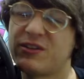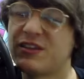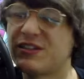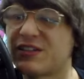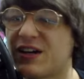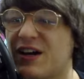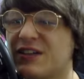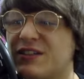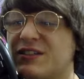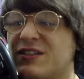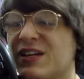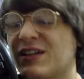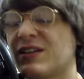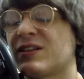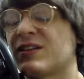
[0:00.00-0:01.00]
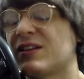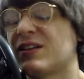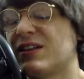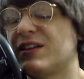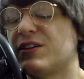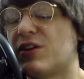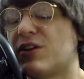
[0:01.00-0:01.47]
these cards are
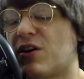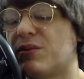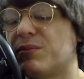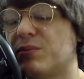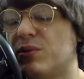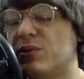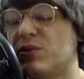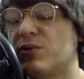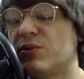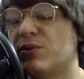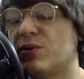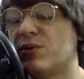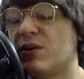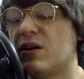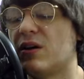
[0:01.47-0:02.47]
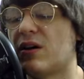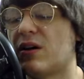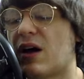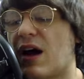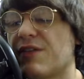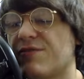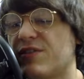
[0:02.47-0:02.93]
technically not blue
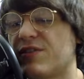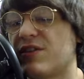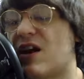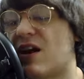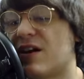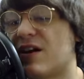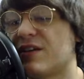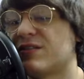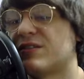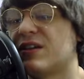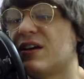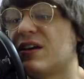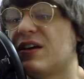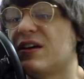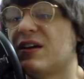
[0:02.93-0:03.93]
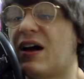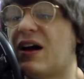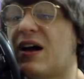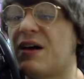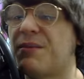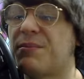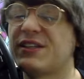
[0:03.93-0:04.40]
-eyes,
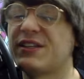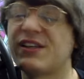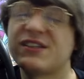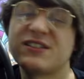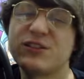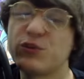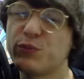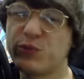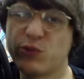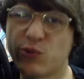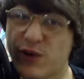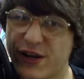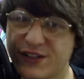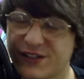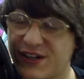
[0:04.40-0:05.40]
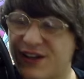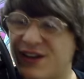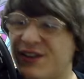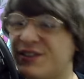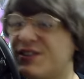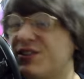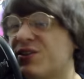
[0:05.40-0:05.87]
but they're still Blue Eyes cards, you